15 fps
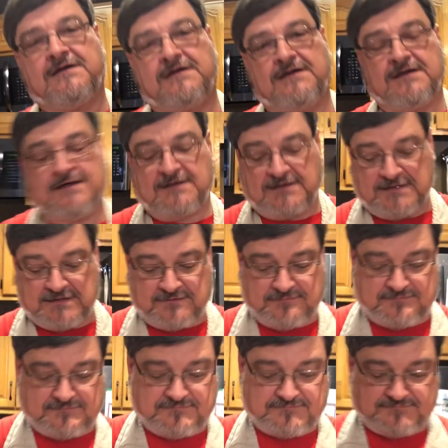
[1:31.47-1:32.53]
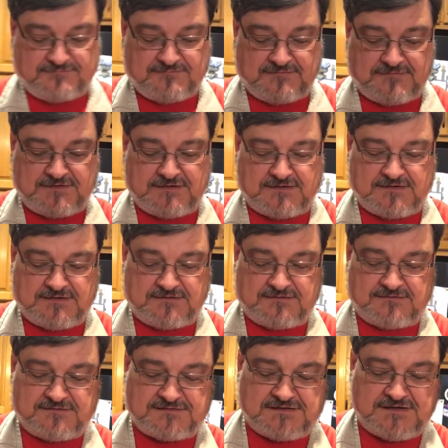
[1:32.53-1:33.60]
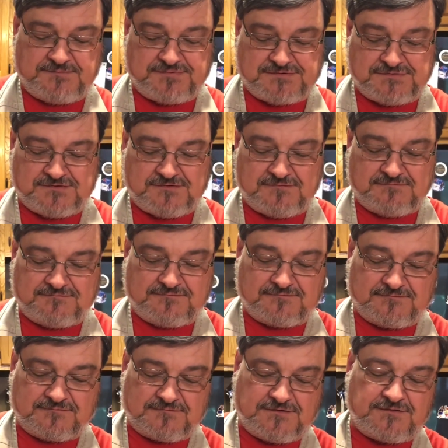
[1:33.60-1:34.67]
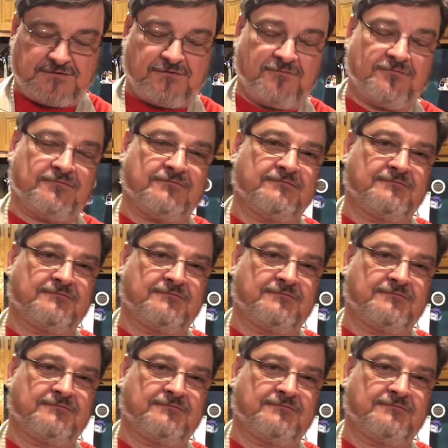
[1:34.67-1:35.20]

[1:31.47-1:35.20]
and let them uh, temperature, you know,